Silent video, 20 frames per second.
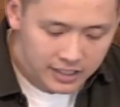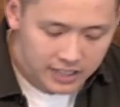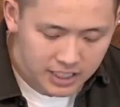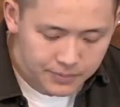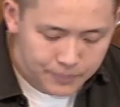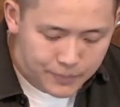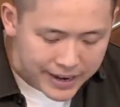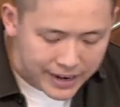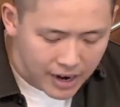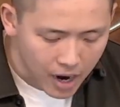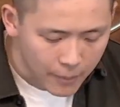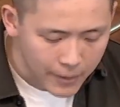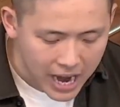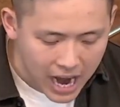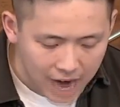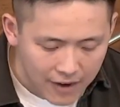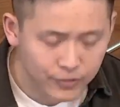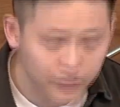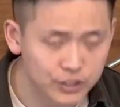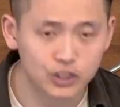to spend all my
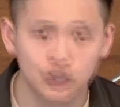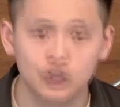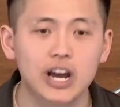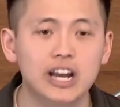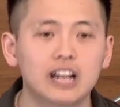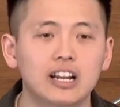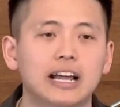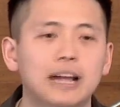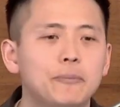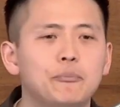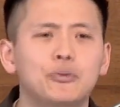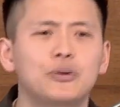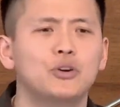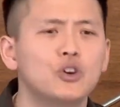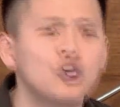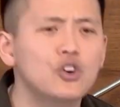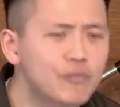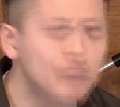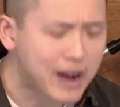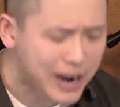efforts to try to
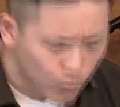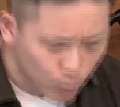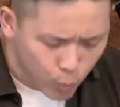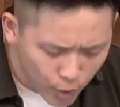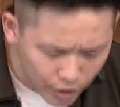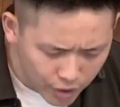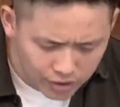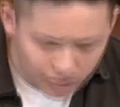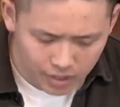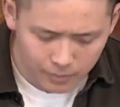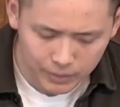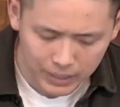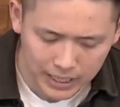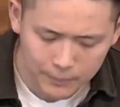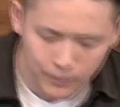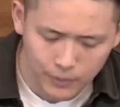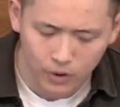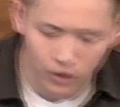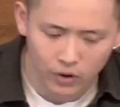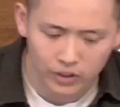prove my worth to
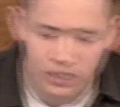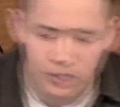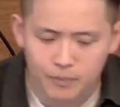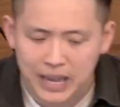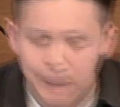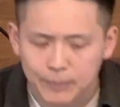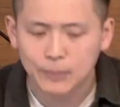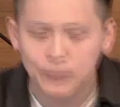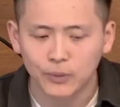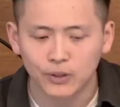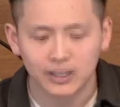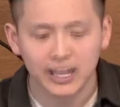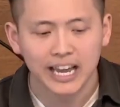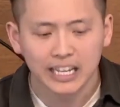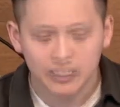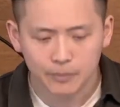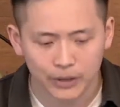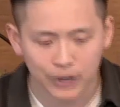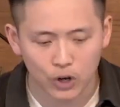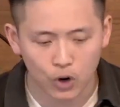people or to make people
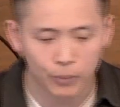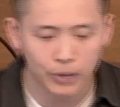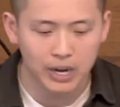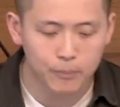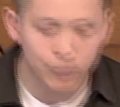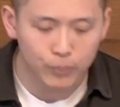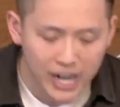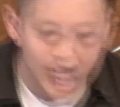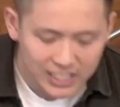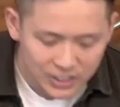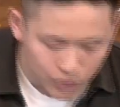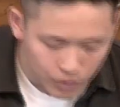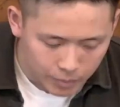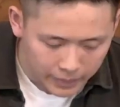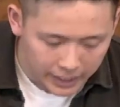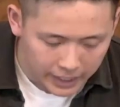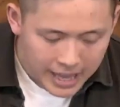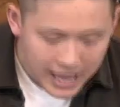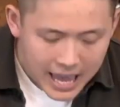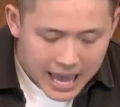like me or be impressed with
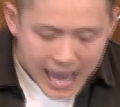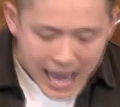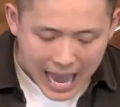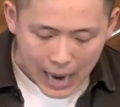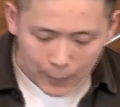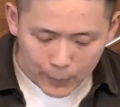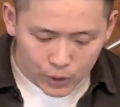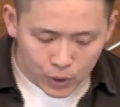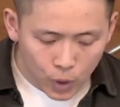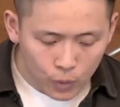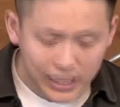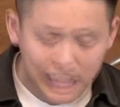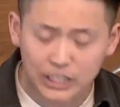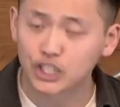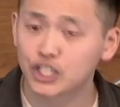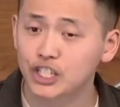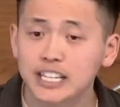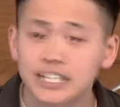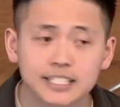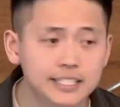me. I would know that
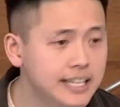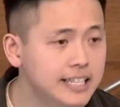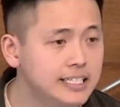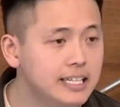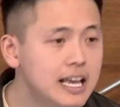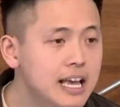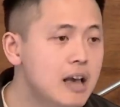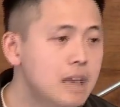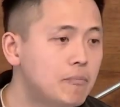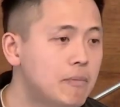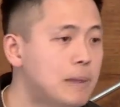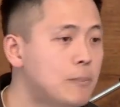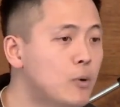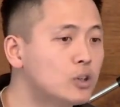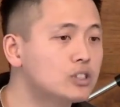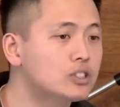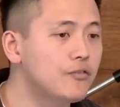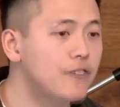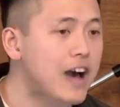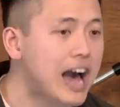Jesus, my
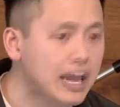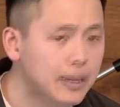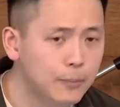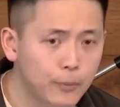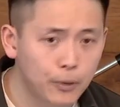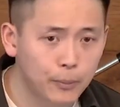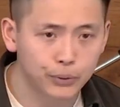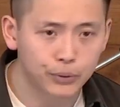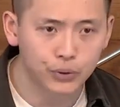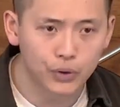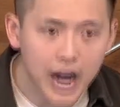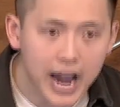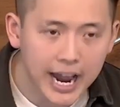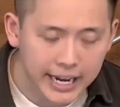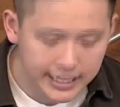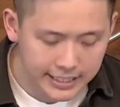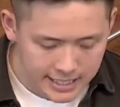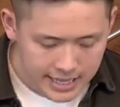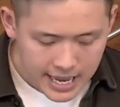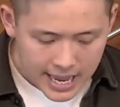most valuable
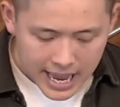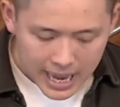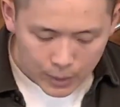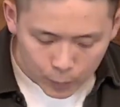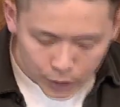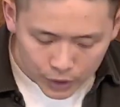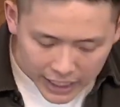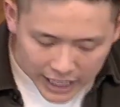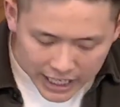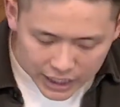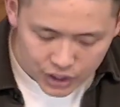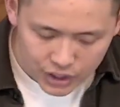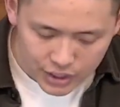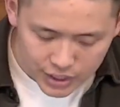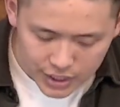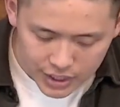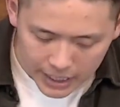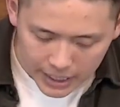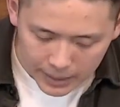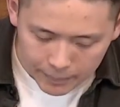prize and
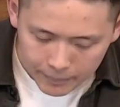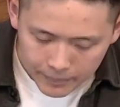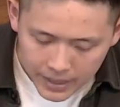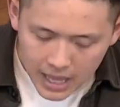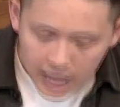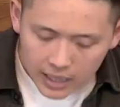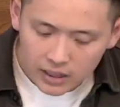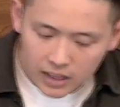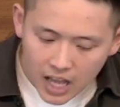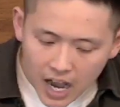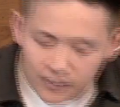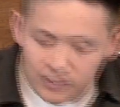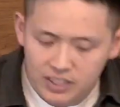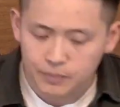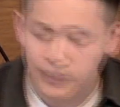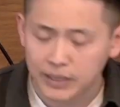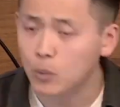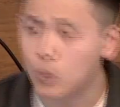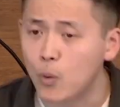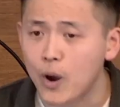relationship, loves
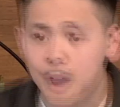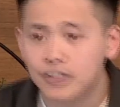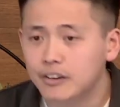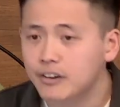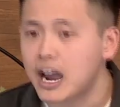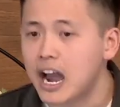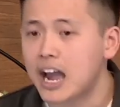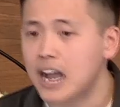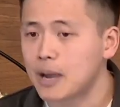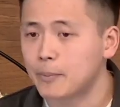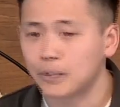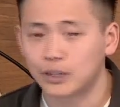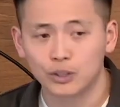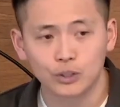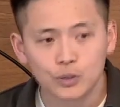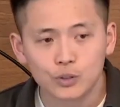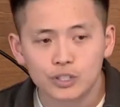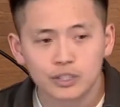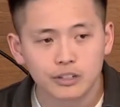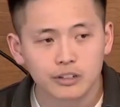me whether I am a
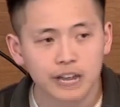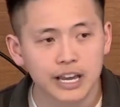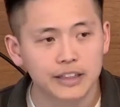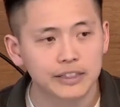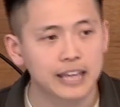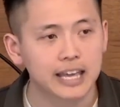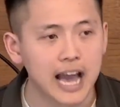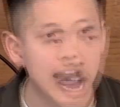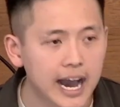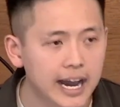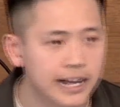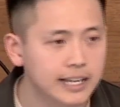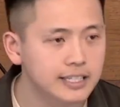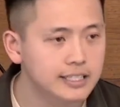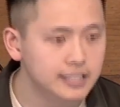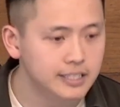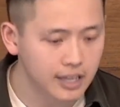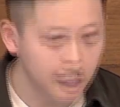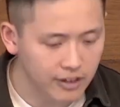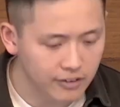loser in the
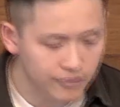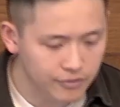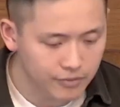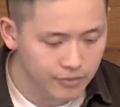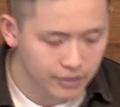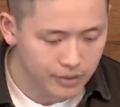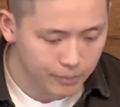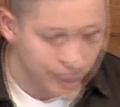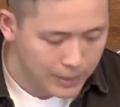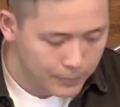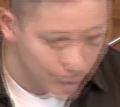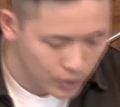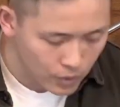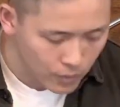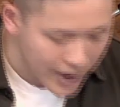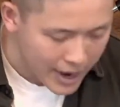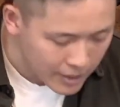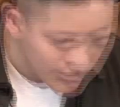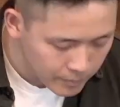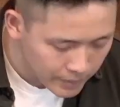eyes of the people
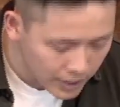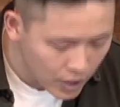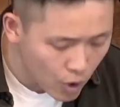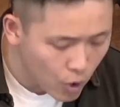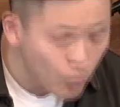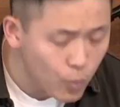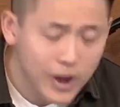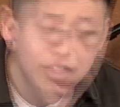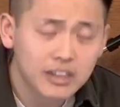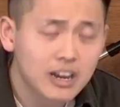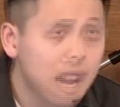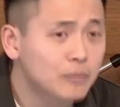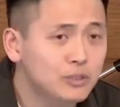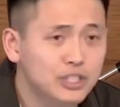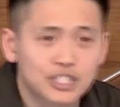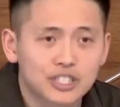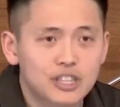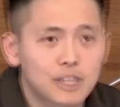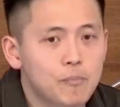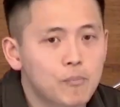around me or whether I'm
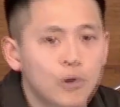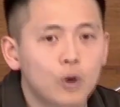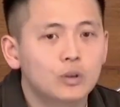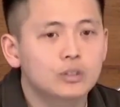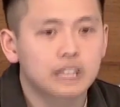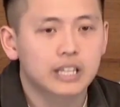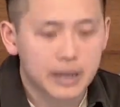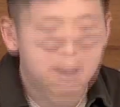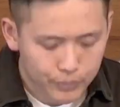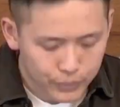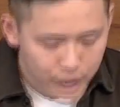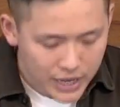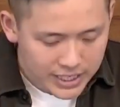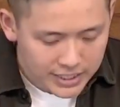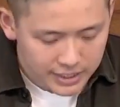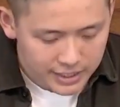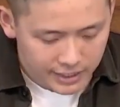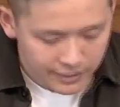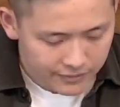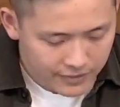just the most
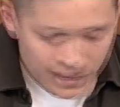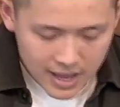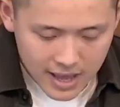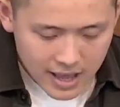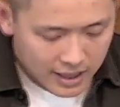impressive